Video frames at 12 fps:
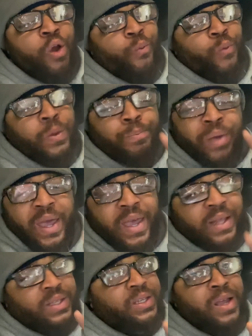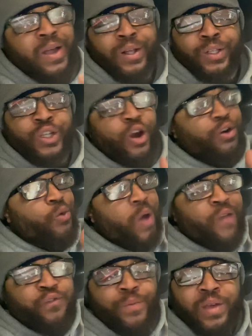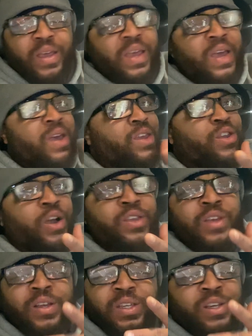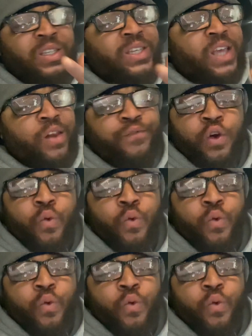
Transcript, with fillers: Repent. Turn away from your, your, your, your, sinful